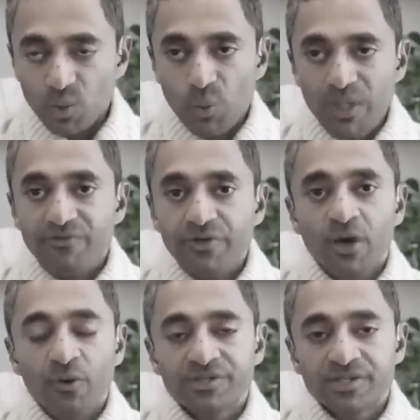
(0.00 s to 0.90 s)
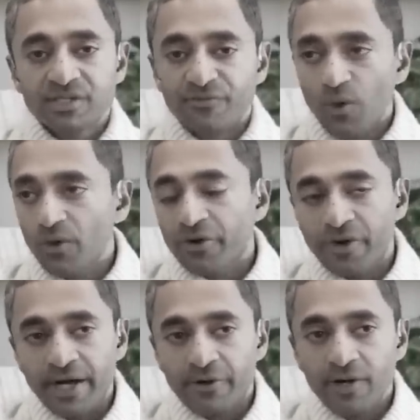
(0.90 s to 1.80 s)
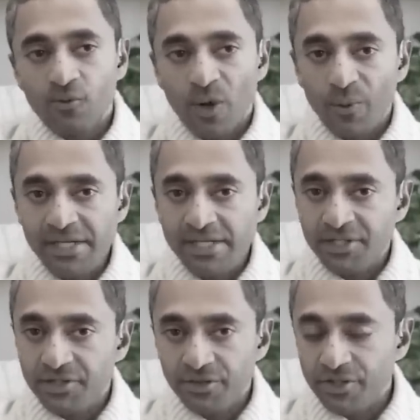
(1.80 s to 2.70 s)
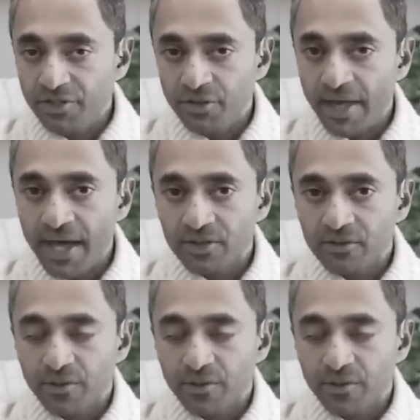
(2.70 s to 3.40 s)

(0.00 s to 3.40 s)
We've known since Volcker era what we need to do to do that,